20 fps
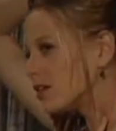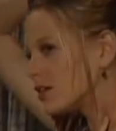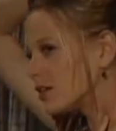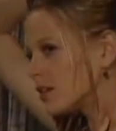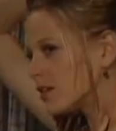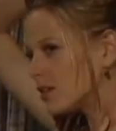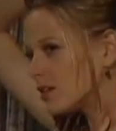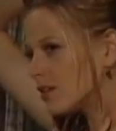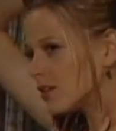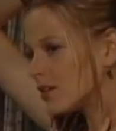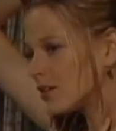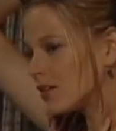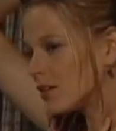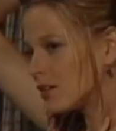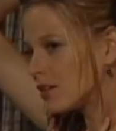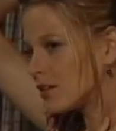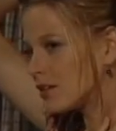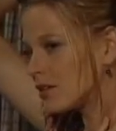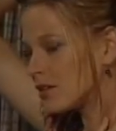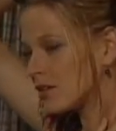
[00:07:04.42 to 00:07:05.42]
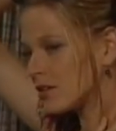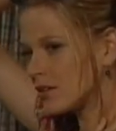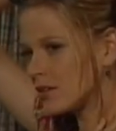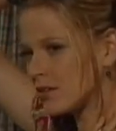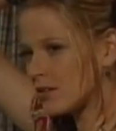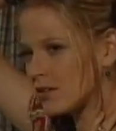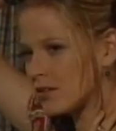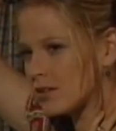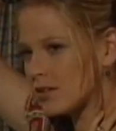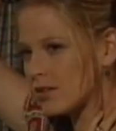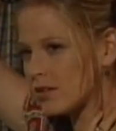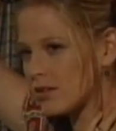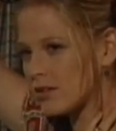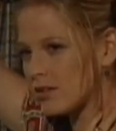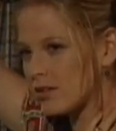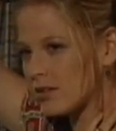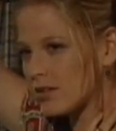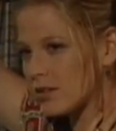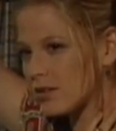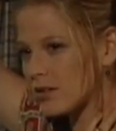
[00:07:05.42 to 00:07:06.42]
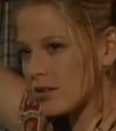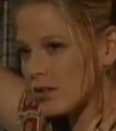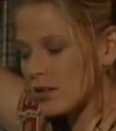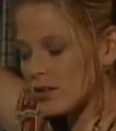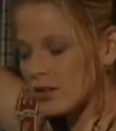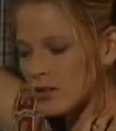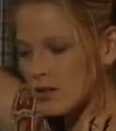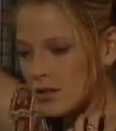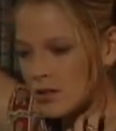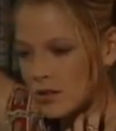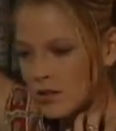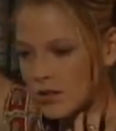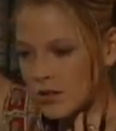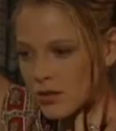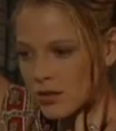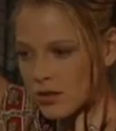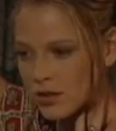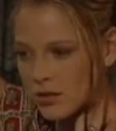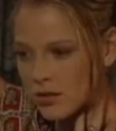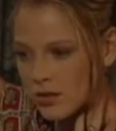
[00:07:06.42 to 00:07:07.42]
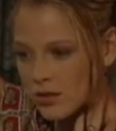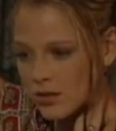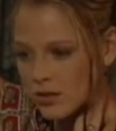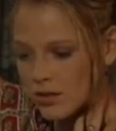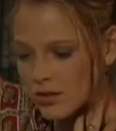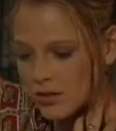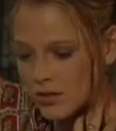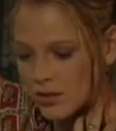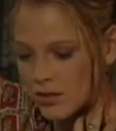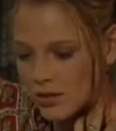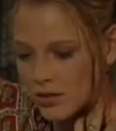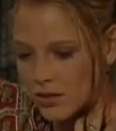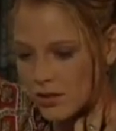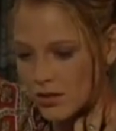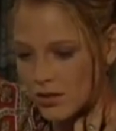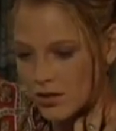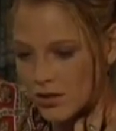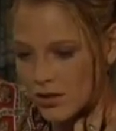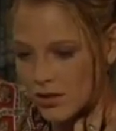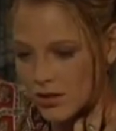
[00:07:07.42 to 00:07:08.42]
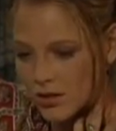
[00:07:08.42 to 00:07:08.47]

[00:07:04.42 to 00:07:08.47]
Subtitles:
No one is speaking in this clip.